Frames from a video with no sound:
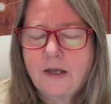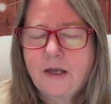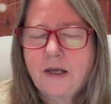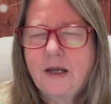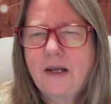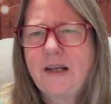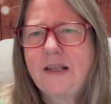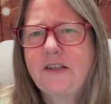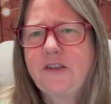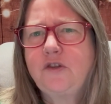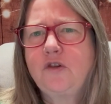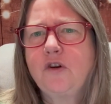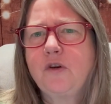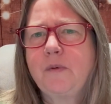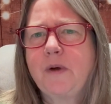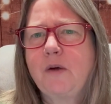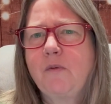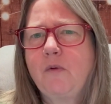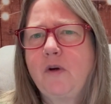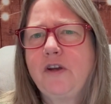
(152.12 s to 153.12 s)
And let's talk
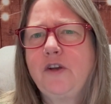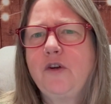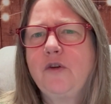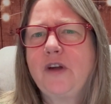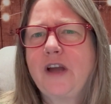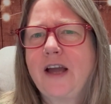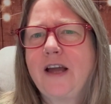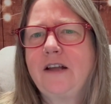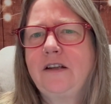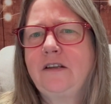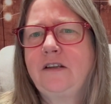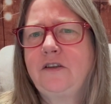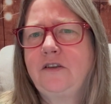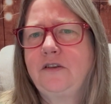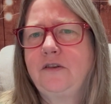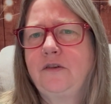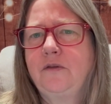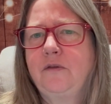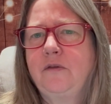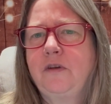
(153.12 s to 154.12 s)
about what you can
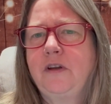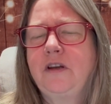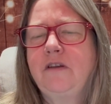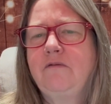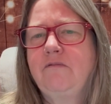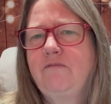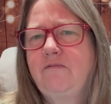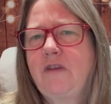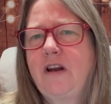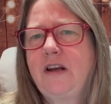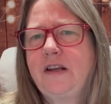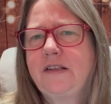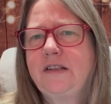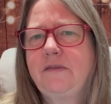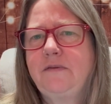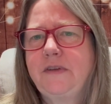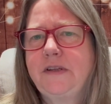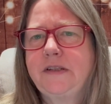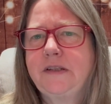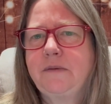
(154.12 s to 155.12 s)
do in
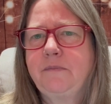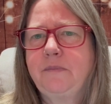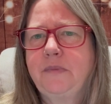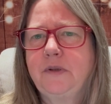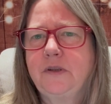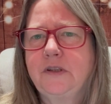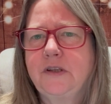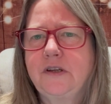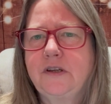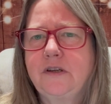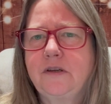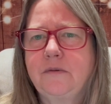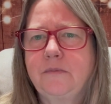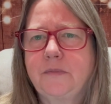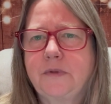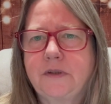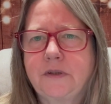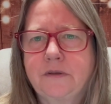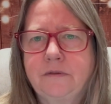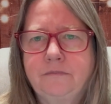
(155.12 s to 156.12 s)
relatively simple
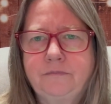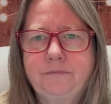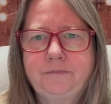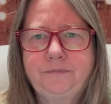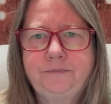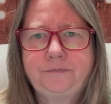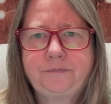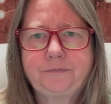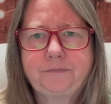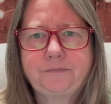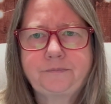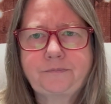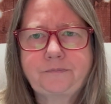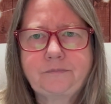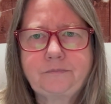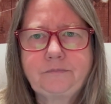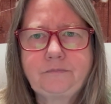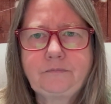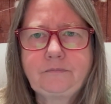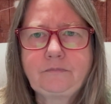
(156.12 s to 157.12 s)
terms.
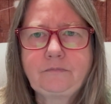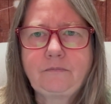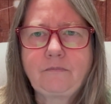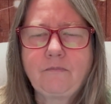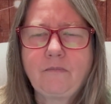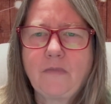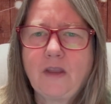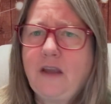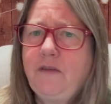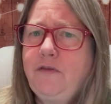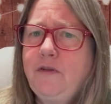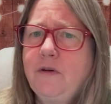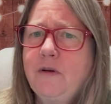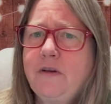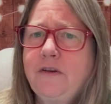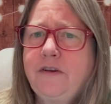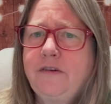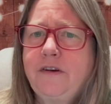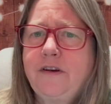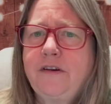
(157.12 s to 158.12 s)
If you
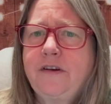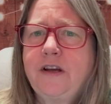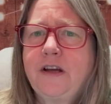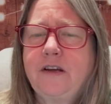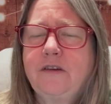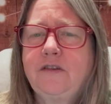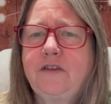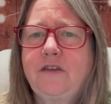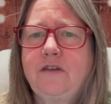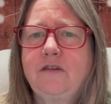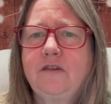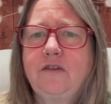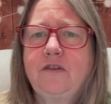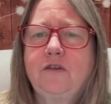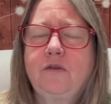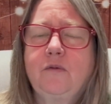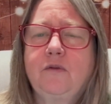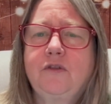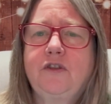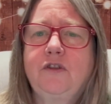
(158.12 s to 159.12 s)
own your own house, you can
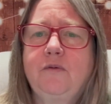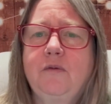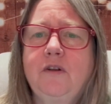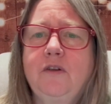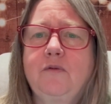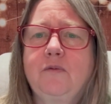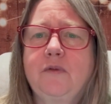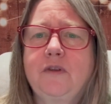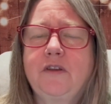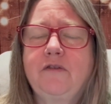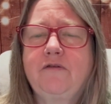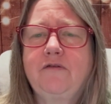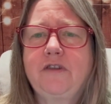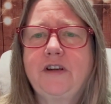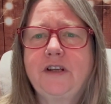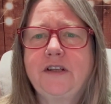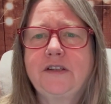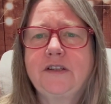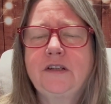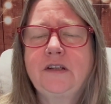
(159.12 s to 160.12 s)
do what you want within
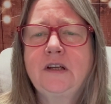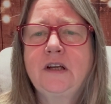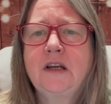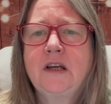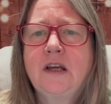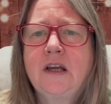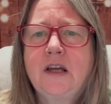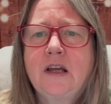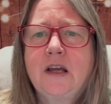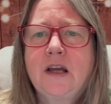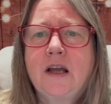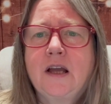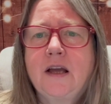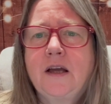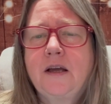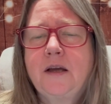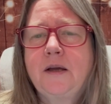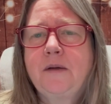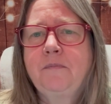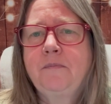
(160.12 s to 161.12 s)
reason.
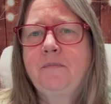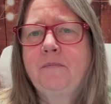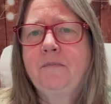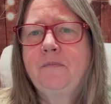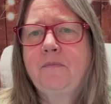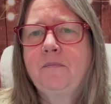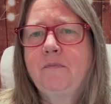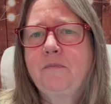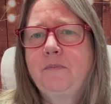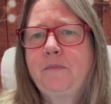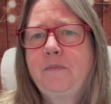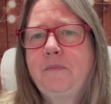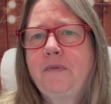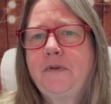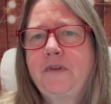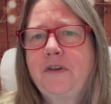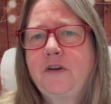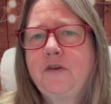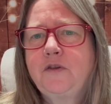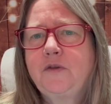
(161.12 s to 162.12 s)

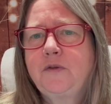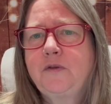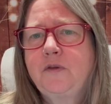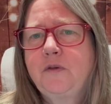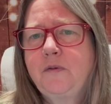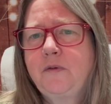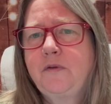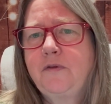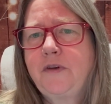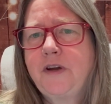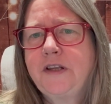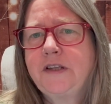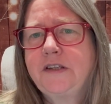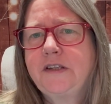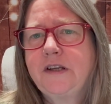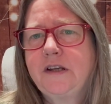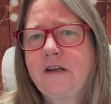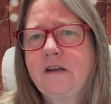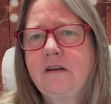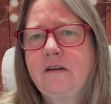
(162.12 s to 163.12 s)
But those who are
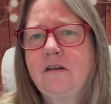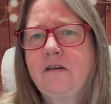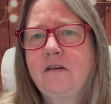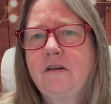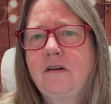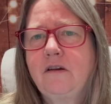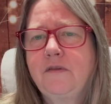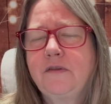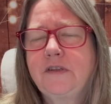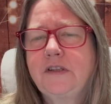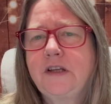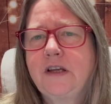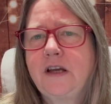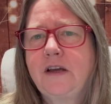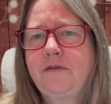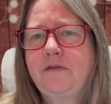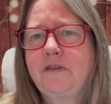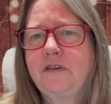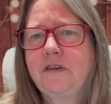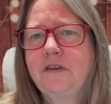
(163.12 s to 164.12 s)
renting obviously
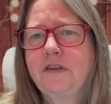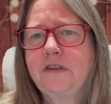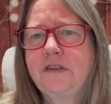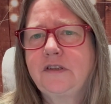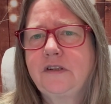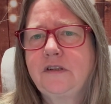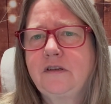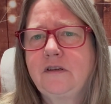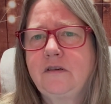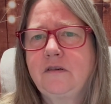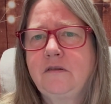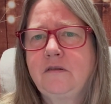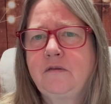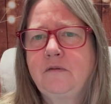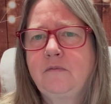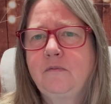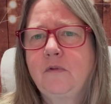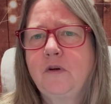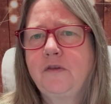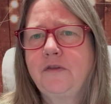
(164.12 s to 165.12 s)
have to consider
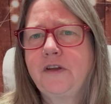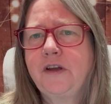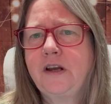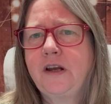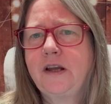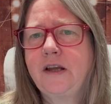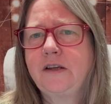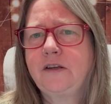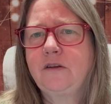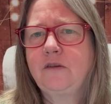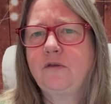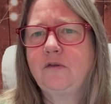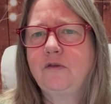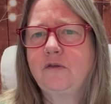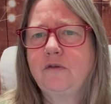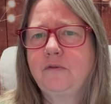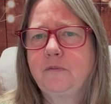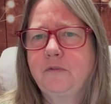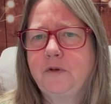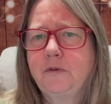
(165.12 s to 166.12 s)
what their
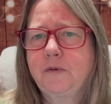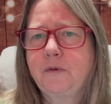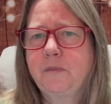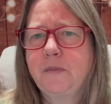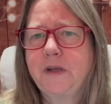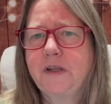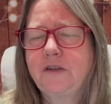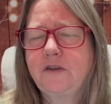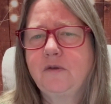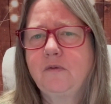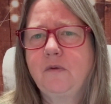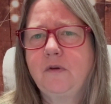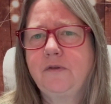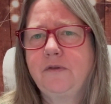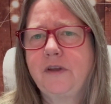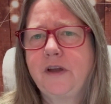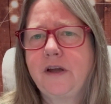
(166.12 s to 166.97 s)
landlords would permit or what